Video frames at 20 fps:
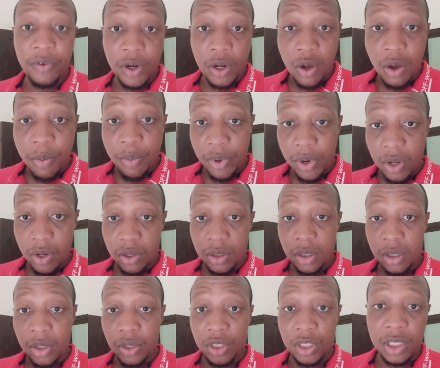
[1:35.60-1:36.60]
company or the
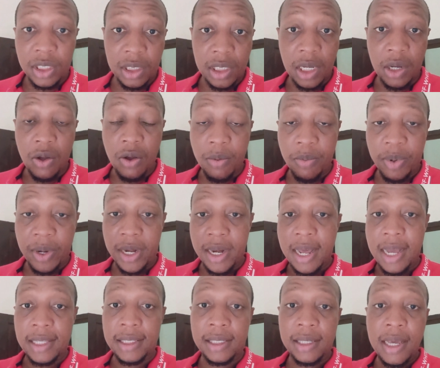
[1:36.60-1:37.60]
logistic company
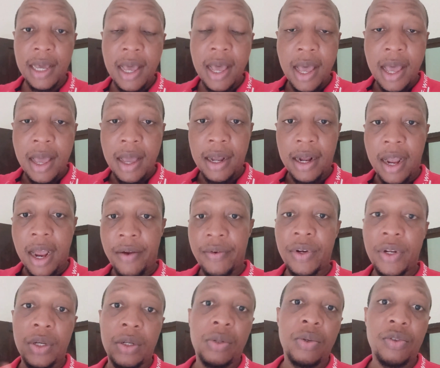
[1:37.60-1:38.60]
that's
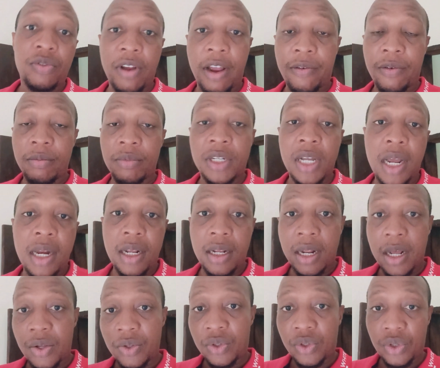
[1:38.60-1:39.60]
carried your goods right from China
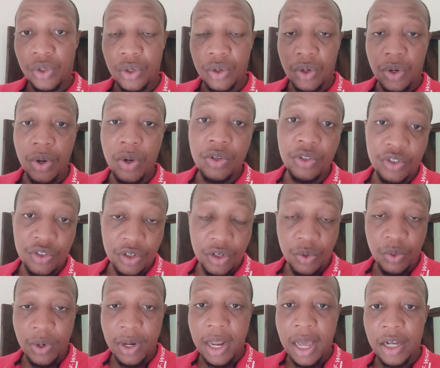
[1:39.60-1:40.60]
down to your country
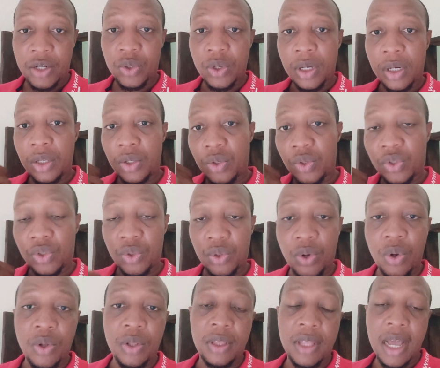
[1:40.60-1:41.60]
will actually use to
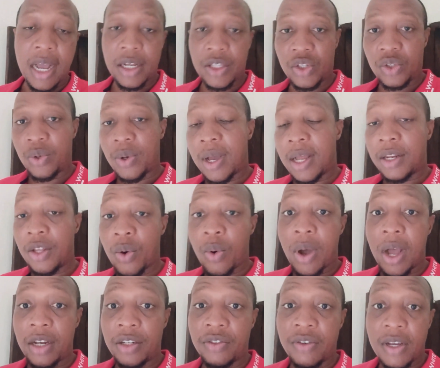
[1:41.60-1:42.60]
contact you, and
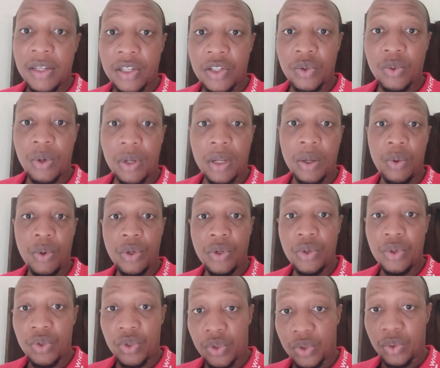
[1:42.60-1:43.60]
your address is what they will
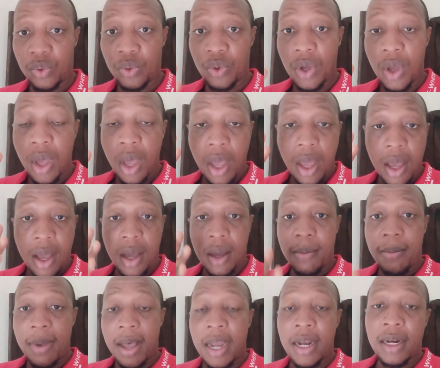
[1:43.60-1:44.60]
use to
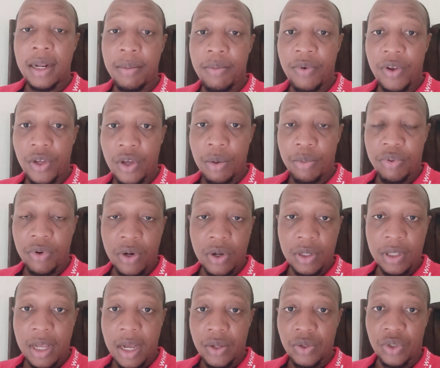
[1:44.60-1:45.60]
either bring your
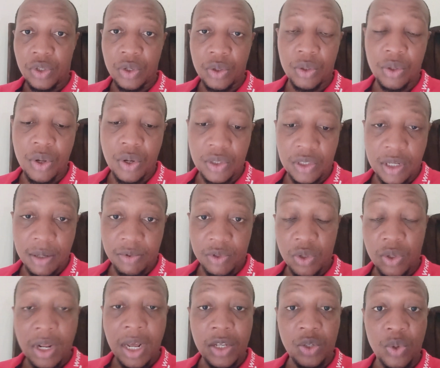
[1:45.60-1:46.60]
product down to your doorstep.
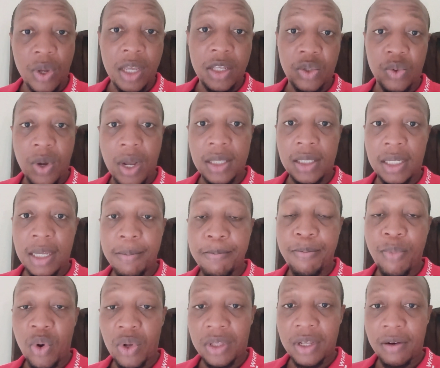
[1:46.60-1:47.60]
So that's why it's quite
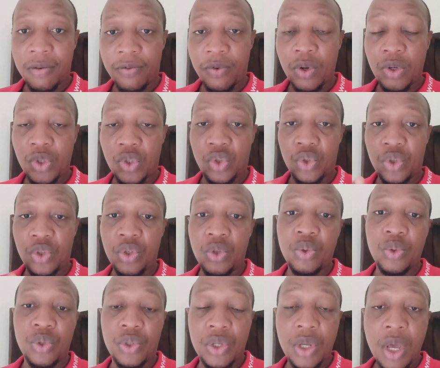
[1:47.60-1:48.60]
important for you to
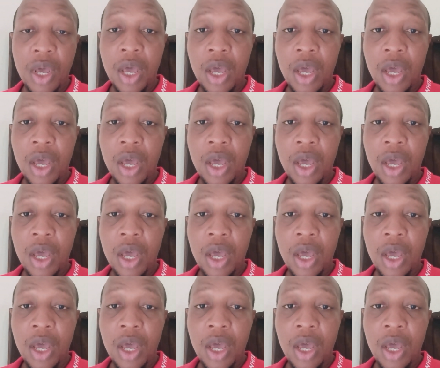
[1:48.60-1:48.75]
use